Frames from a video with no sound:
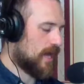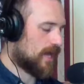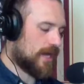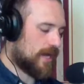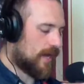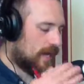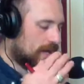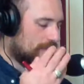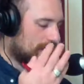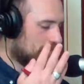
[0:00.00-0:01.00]
and
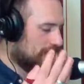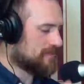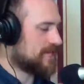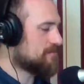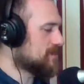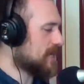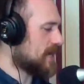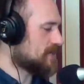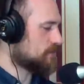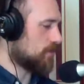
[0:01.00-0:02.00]
I'm tempted to
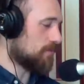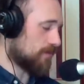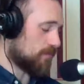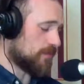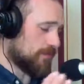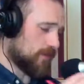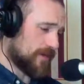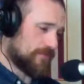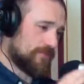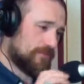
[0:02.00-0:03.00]
ask, well, but
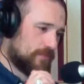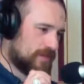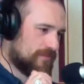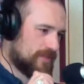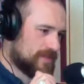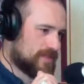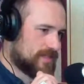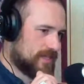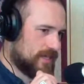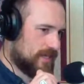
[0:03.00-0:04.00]
what if
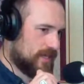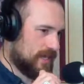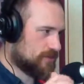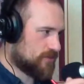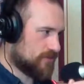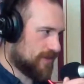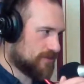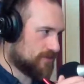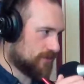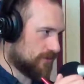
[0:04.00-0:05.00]
this
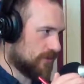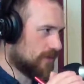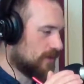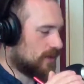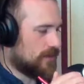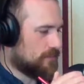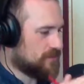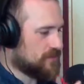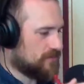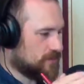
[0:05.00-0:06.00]
extraterrestrial
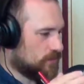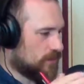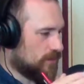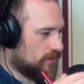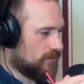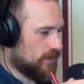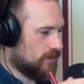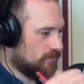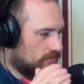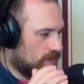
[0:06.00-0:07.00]
perceives the world
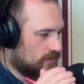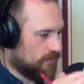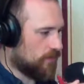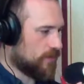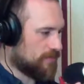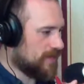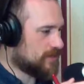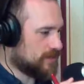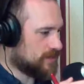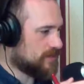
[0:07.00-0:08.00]
in 4
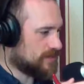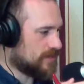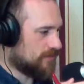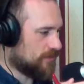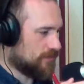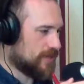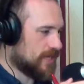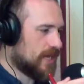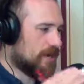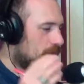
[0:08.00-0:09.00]
dimensions instead of
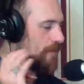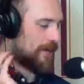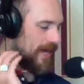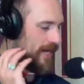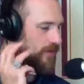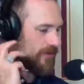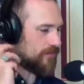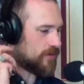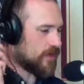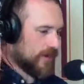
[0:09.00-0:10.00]
3? But I don't
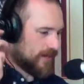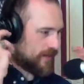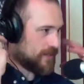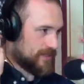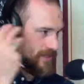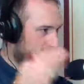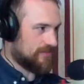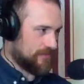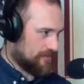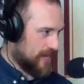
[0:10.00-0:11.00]
even know how to
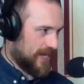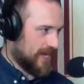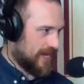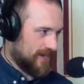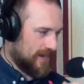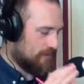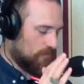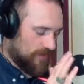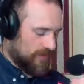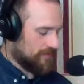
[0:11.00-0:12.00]
conceive of that and
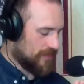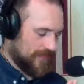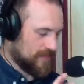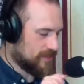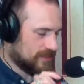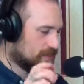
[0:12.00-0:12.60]
what the implications.